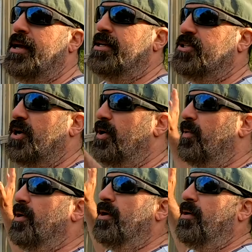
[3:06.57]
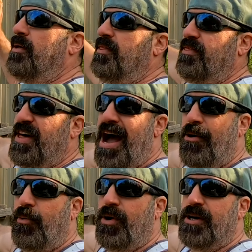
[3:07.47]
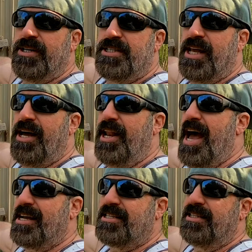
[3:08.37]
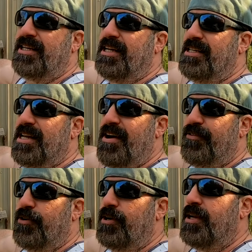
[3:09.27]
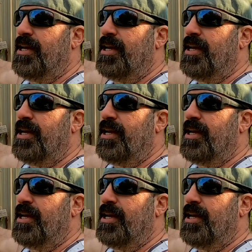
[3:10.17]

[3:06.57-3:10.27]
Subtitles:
So that was an excellent endeavor.